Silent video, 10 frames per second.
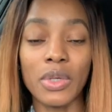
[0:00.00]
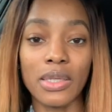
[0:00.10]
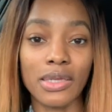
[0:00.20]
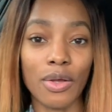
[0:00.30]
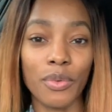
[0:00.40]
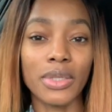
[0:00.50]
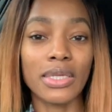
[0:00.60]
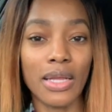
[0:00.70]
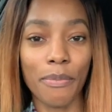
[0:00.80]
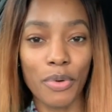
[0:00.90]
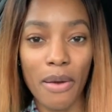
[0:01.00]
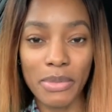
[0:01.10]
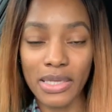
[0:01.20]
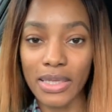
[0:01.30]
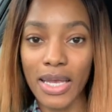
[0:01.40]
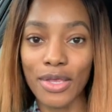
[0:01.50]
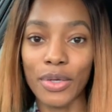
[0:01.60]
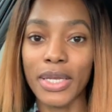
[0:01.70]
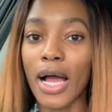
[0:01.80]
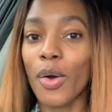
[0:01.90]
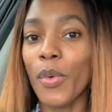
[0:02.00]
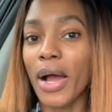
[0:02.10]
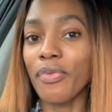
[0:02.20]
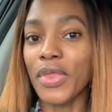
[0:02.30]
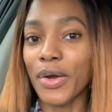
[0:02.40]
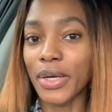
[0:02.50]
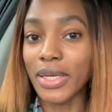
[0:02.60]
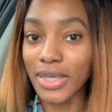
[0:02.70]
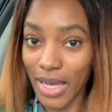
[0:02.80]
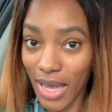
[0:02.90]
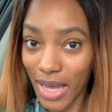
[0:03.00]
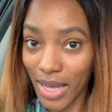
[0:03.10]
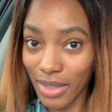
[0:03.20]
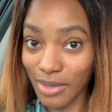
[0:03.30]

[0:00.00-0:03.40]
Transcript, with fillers: And so into that promised land saying you're not quite there yet,